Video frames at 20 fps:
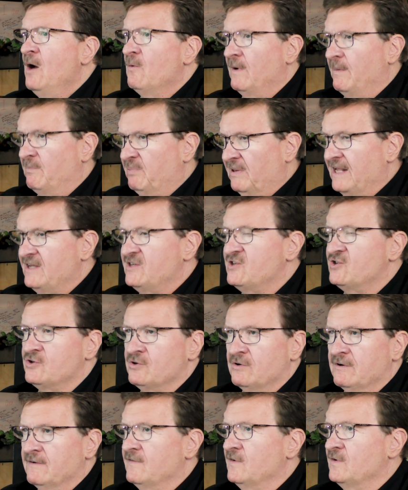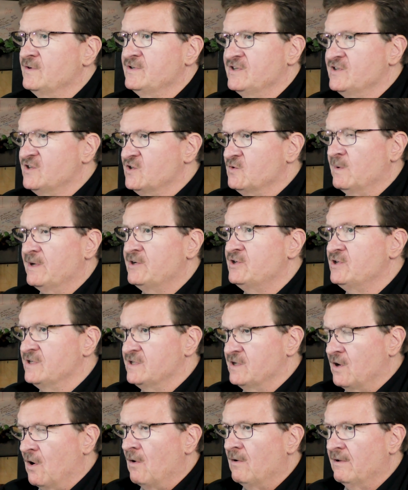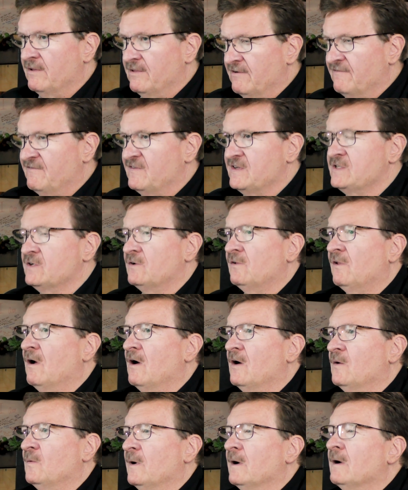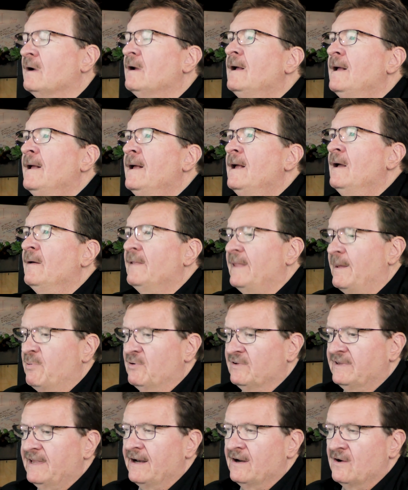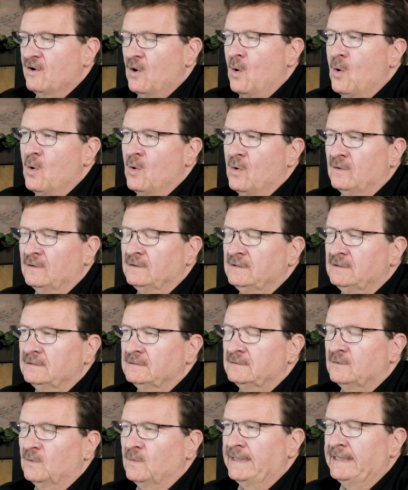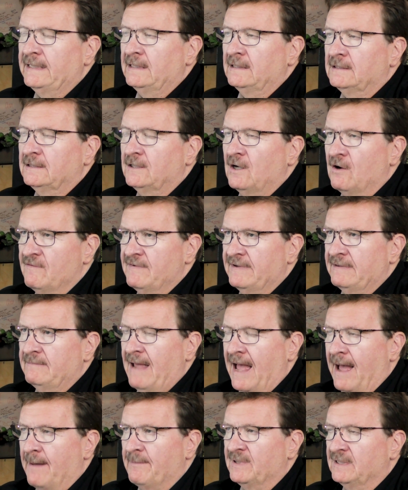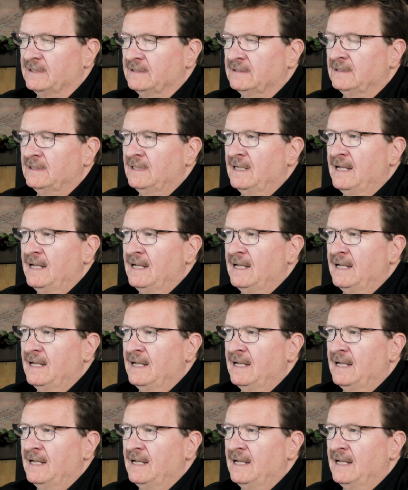replace servers and switches and all of their physical hardware. They put that on hold when COVID happened.